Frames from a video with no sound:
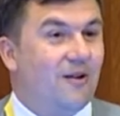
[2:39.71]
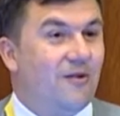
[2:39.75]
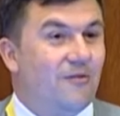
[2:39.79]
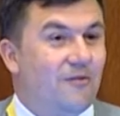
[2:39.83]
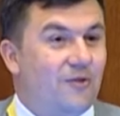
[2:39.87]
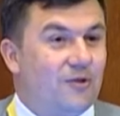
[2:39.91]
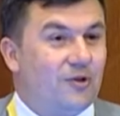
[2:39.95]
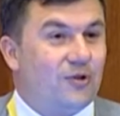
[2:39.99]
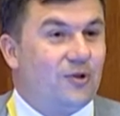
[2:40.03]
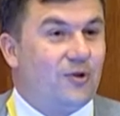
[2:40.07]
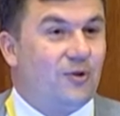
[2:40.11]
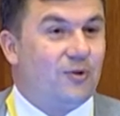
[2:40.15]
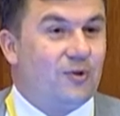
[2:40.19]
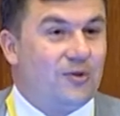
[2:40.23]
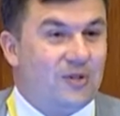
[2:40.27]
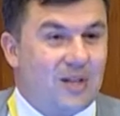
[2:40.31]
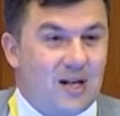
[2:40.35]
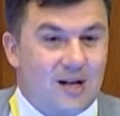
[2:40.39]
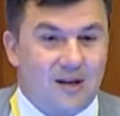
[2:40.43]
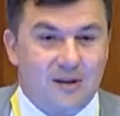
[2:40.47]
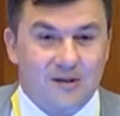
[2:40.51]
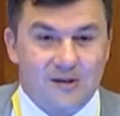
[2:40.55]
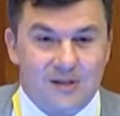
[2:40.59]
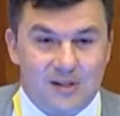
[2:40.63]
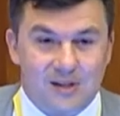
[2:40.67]
for
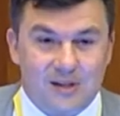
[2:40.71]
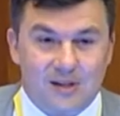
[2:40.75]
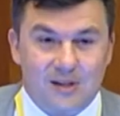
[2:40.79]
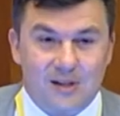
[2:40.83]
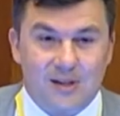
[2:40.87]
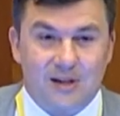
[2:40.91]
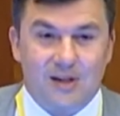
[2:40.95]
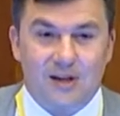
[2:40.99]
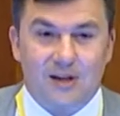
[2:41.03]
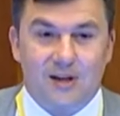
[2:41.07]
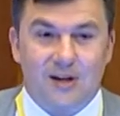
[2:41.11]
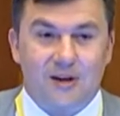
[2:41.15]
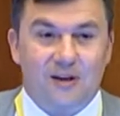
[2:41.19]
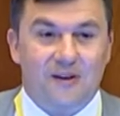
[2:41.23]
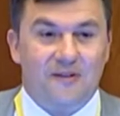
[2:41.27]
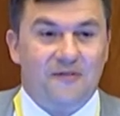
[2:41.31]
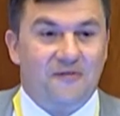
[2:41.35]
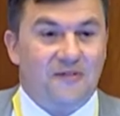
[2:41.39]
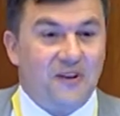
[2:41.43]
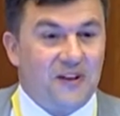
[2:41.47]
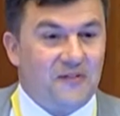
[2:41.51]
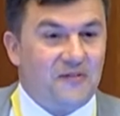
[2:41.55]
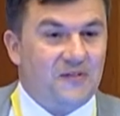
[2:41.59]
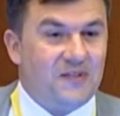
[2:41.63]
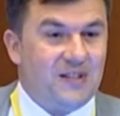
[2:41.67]

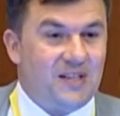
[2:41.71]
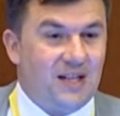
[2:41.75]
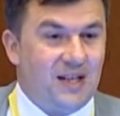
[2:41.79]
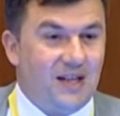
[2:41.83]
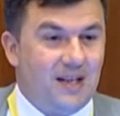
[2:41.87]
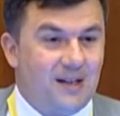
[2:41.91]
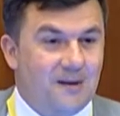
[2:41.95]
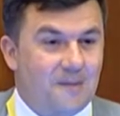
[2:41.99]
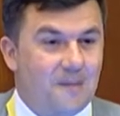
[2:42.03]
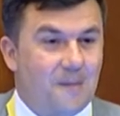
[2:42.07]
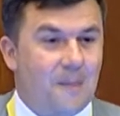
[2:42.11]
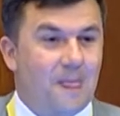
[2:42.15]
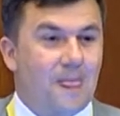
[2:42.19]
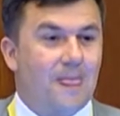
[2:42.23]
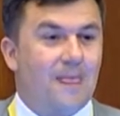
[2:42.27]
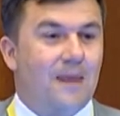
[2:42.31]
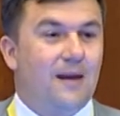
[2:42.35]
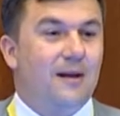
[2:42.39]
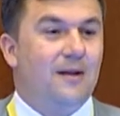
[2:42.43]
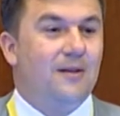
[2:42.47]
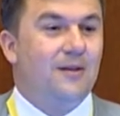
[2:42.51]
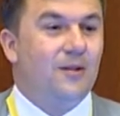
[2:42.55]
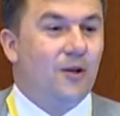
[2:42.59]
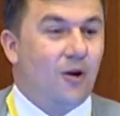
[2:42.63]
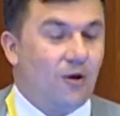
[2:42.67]
2015
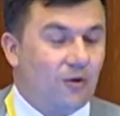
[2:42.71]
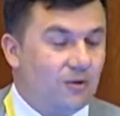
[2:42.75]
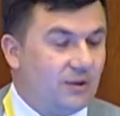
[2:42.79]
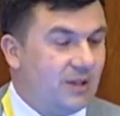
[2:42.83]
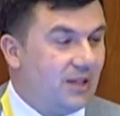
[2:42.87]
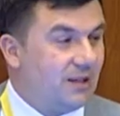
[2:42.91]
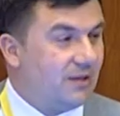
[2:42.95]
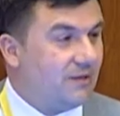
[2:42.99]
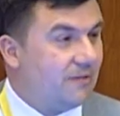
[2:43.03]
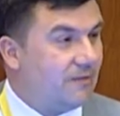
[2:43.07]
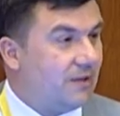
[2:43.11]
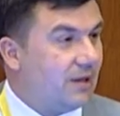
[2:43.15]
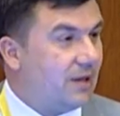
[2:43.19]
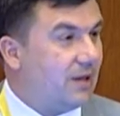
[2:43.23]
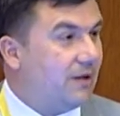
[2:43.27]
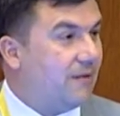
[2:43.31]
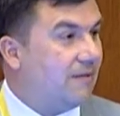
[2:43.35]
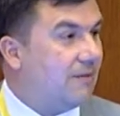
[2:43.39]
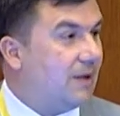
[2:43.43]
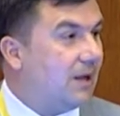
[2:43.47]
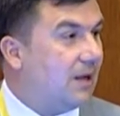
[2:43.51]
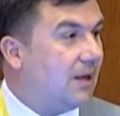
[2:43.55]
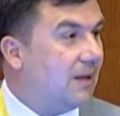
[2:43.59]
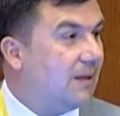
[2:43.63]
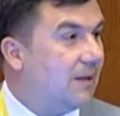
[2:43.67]
know that very
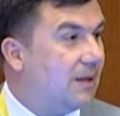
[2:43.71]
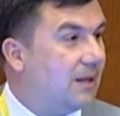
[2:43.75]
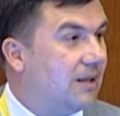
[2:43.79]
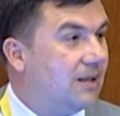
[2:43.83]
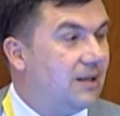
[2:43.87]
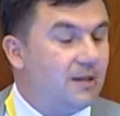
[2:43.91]
well.